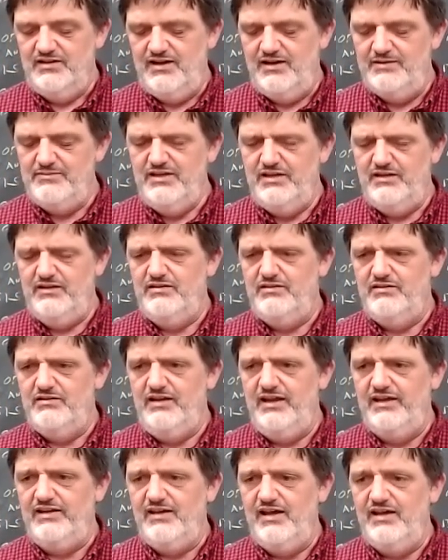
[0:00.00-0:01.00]
I mean,
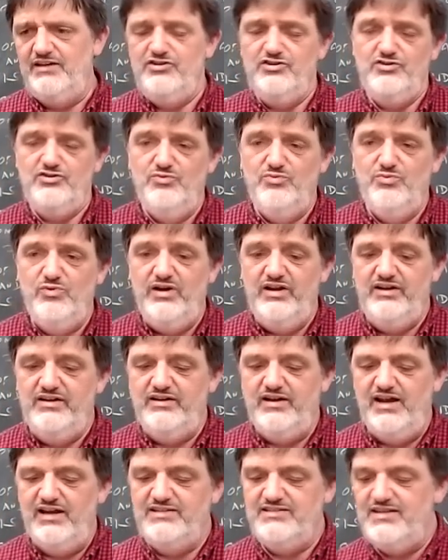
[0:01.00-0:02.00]
like I knew
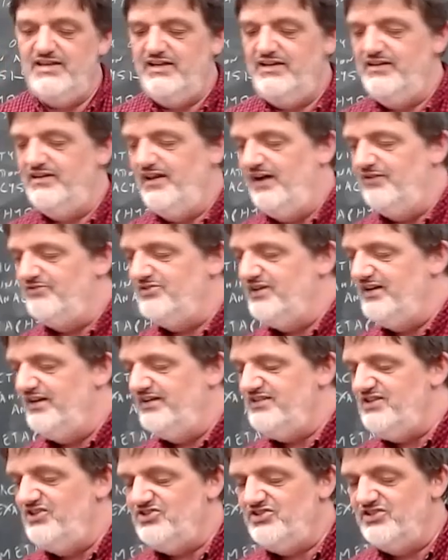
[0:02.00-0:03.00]
when I said I was
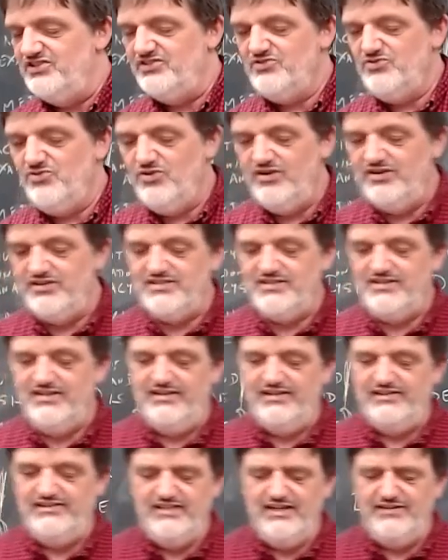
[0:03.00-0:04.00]
going to teach this course
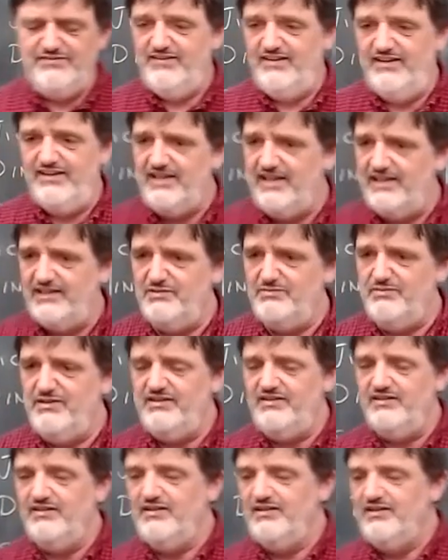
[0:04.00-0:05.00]
that they definitely had to
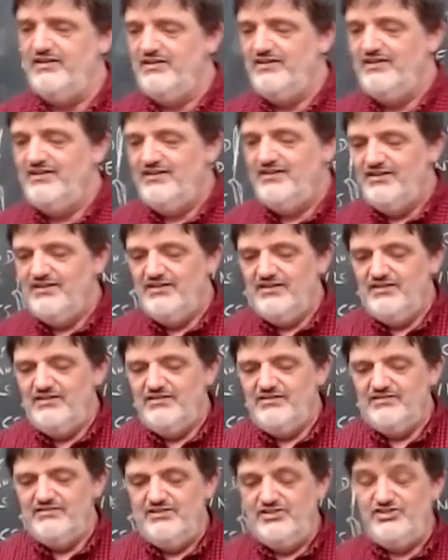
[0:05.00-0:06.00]
be
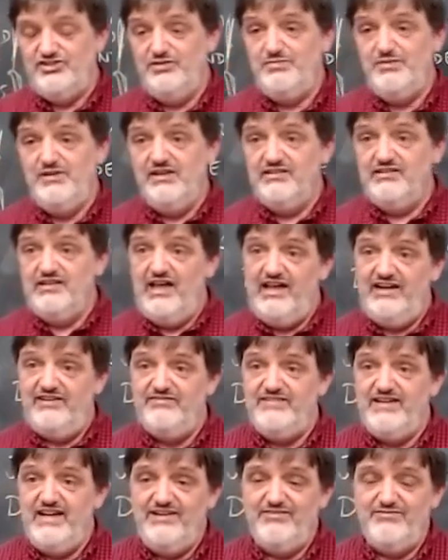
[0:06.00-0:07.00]
there should be a lot
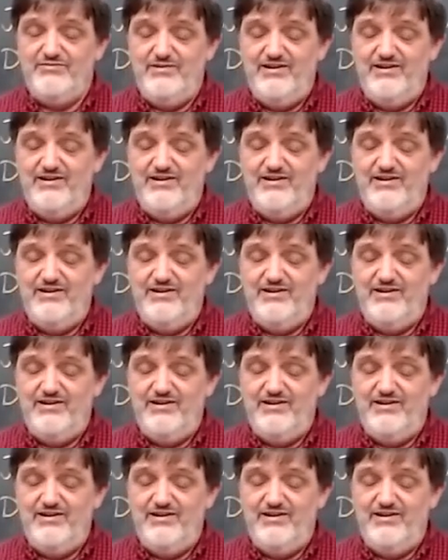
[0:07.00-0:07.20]
of Native